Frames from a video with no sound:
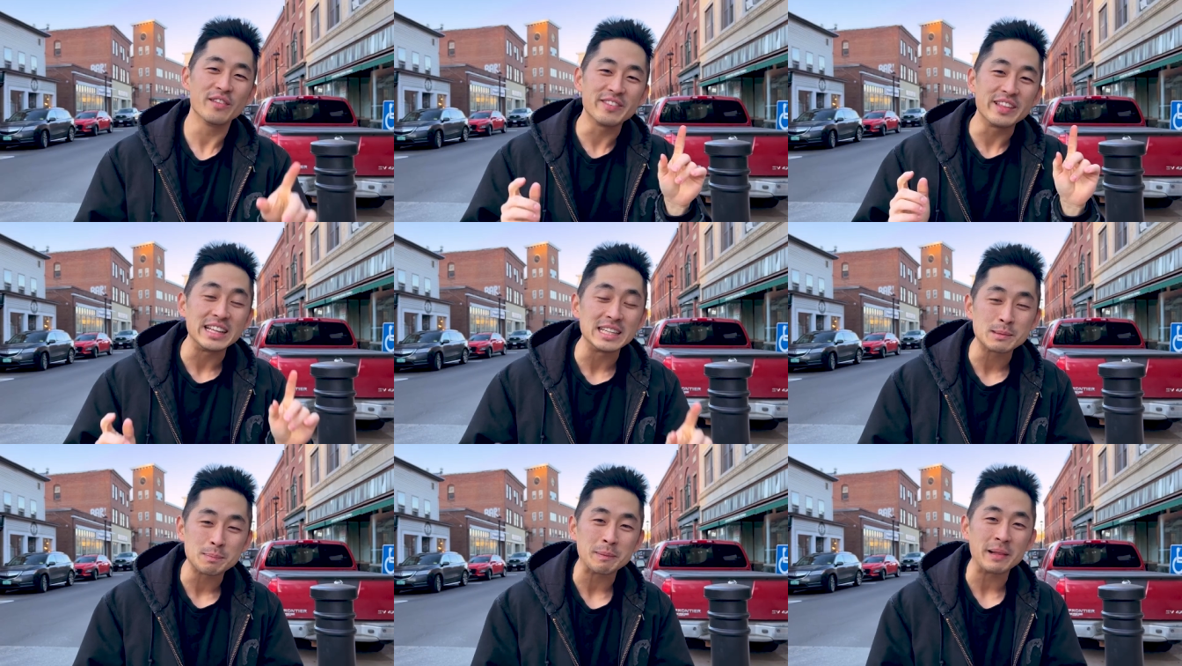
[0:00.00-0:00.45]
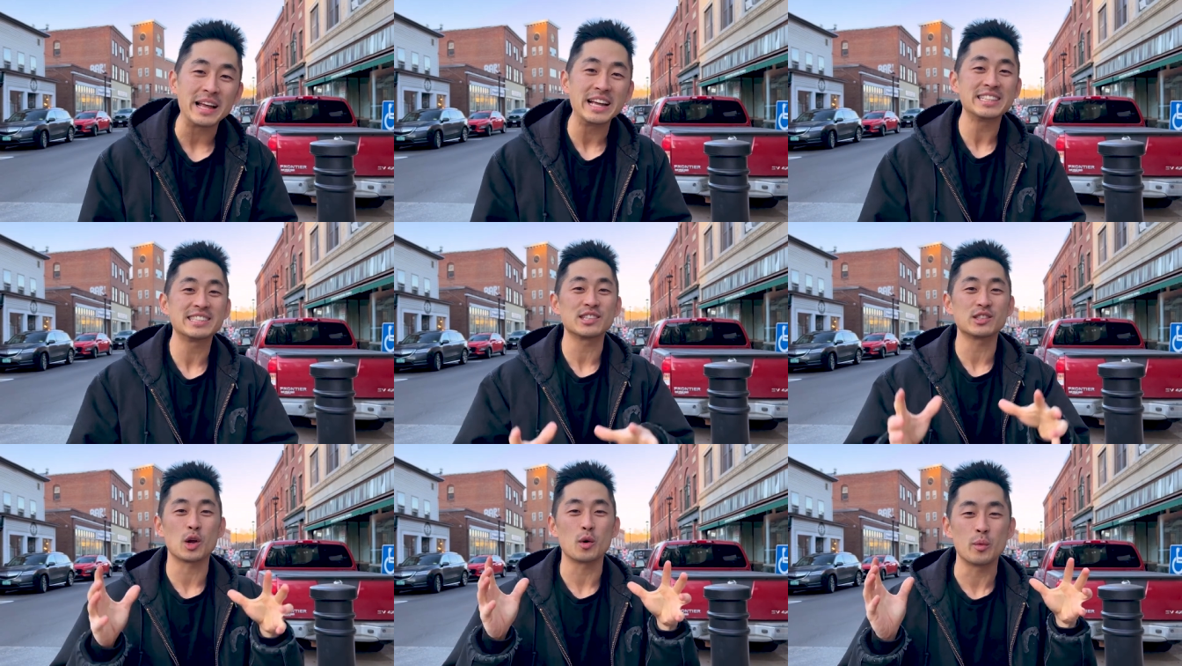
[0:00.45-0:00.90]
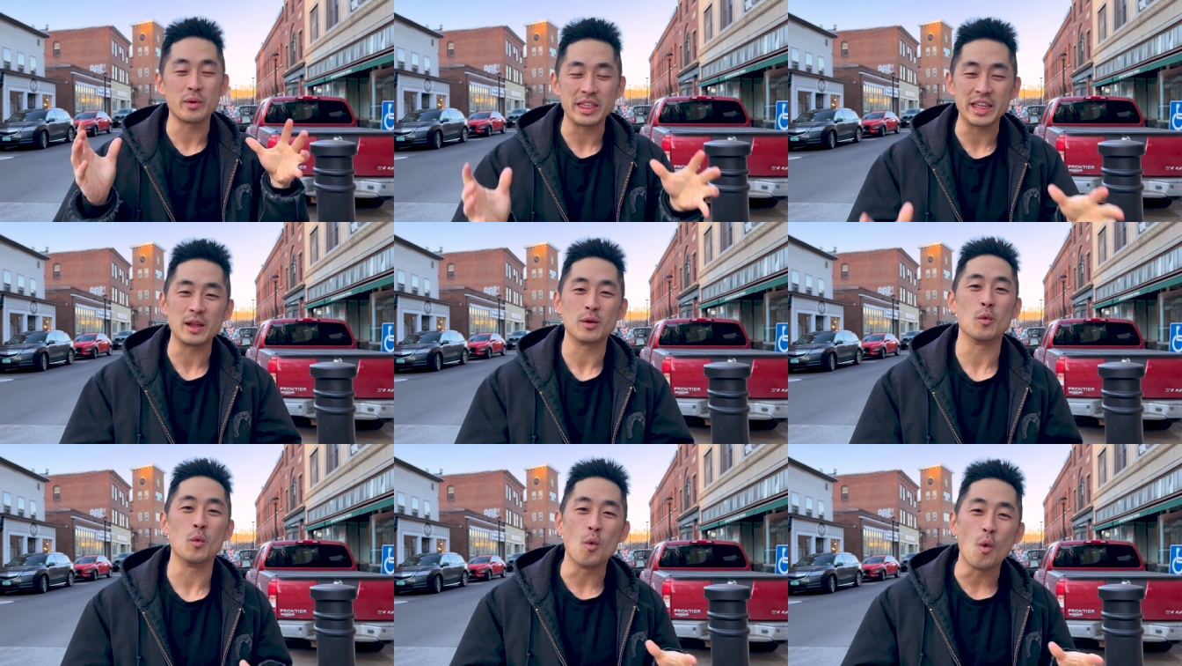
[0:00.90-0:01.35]
of these places are
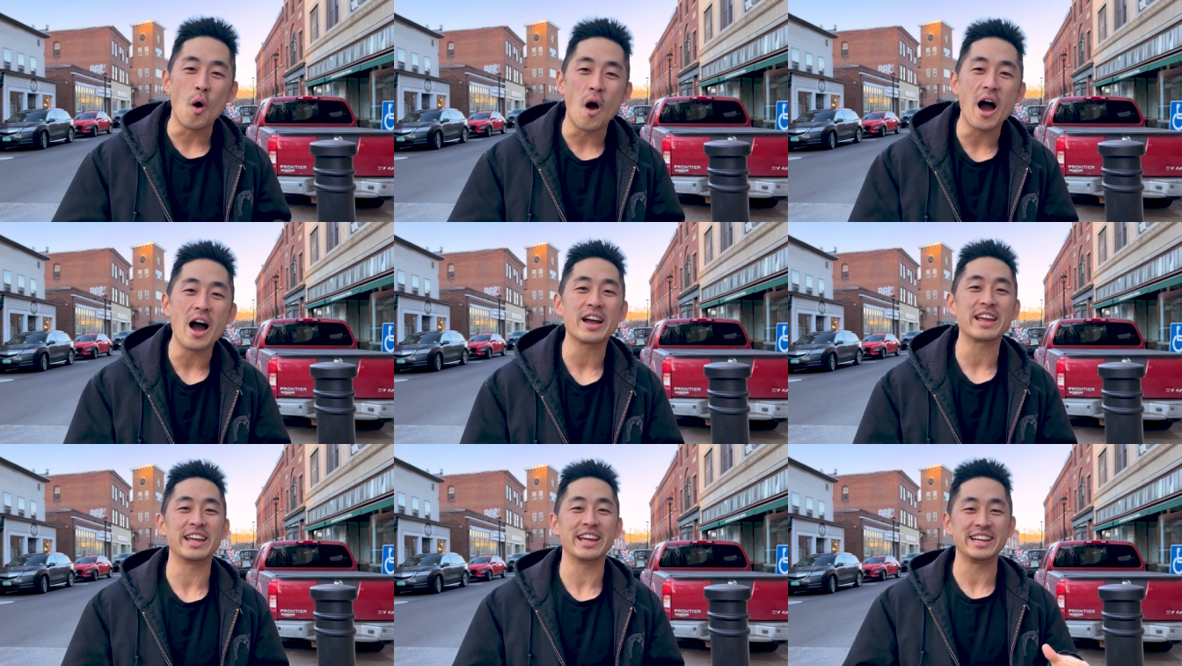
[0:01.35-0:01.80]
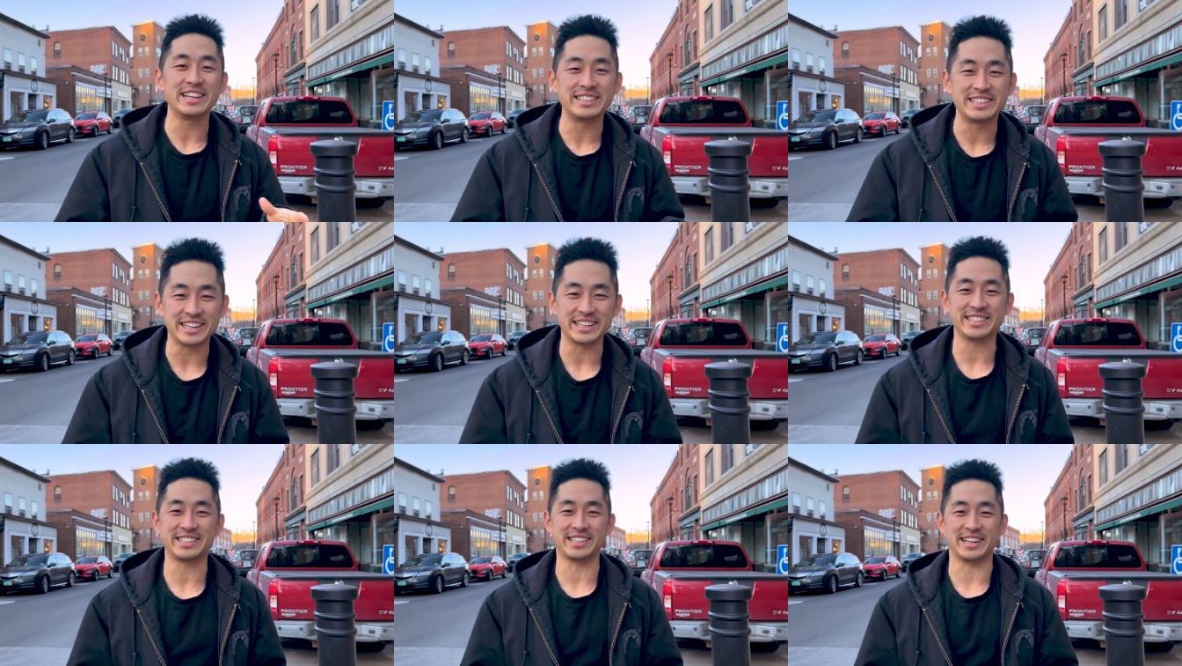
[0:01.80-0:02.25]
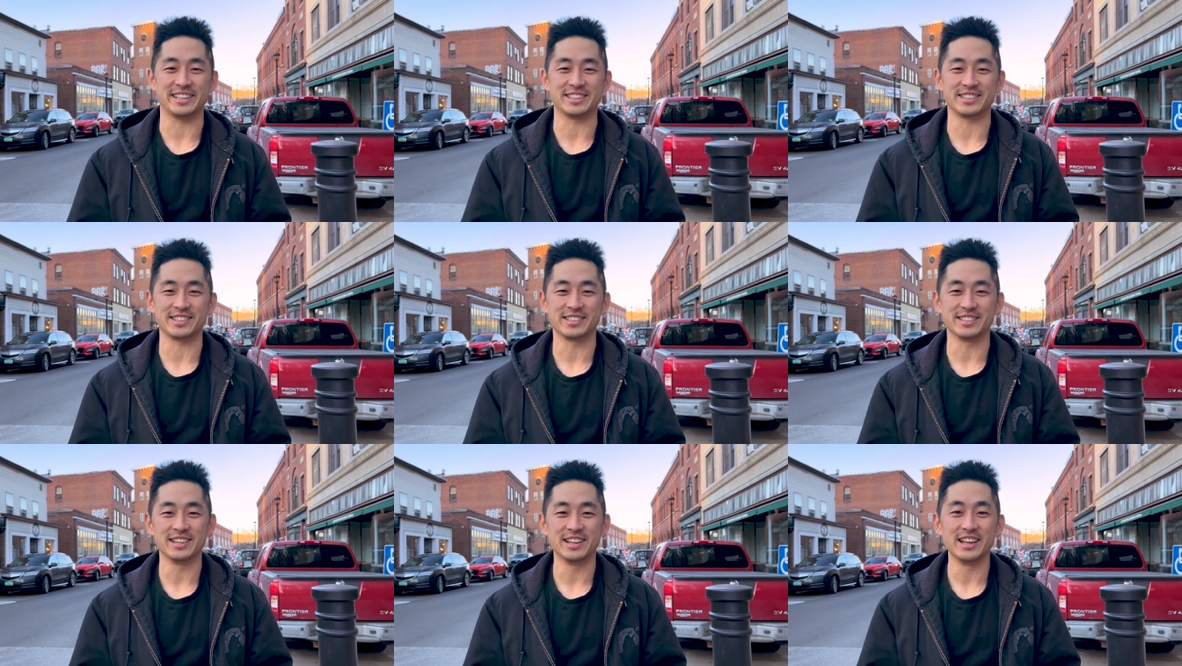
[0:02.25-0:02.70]
within walking
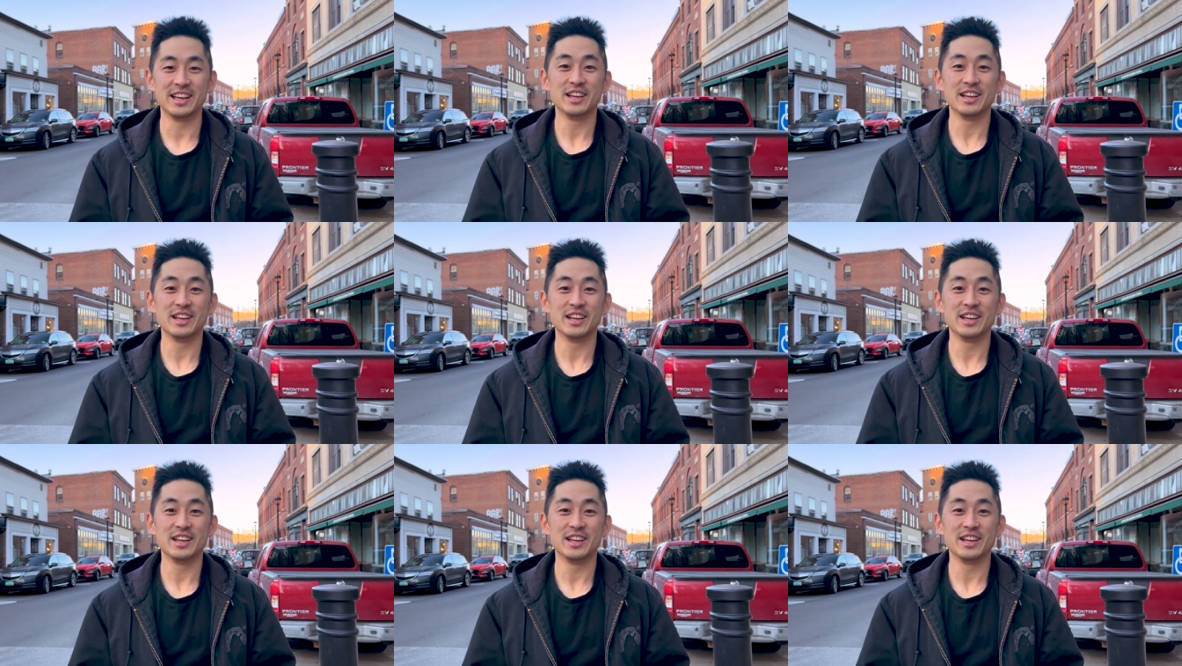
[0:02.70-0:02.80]
distance.